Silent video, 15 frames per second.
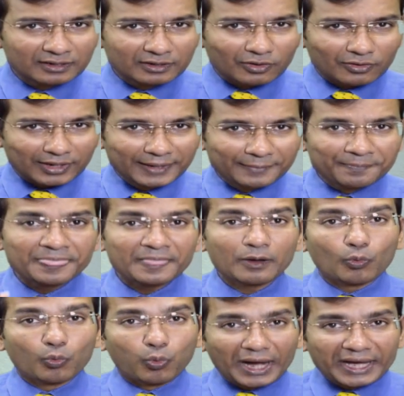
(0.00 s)
Okay,
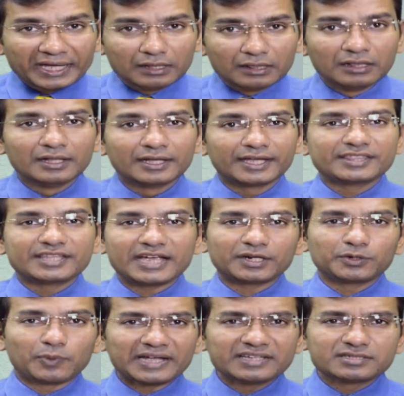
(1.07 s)
while in the
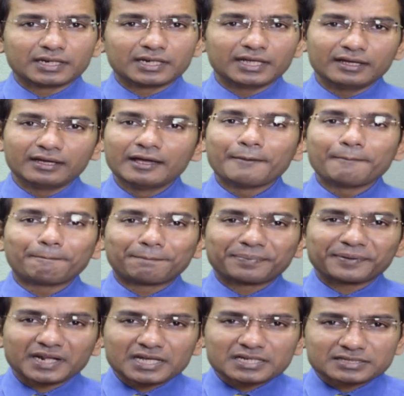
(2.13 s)
advisory,
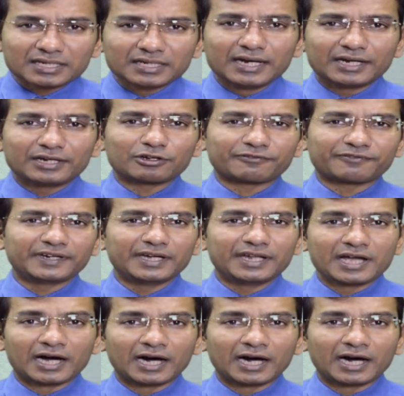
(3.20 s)
President of India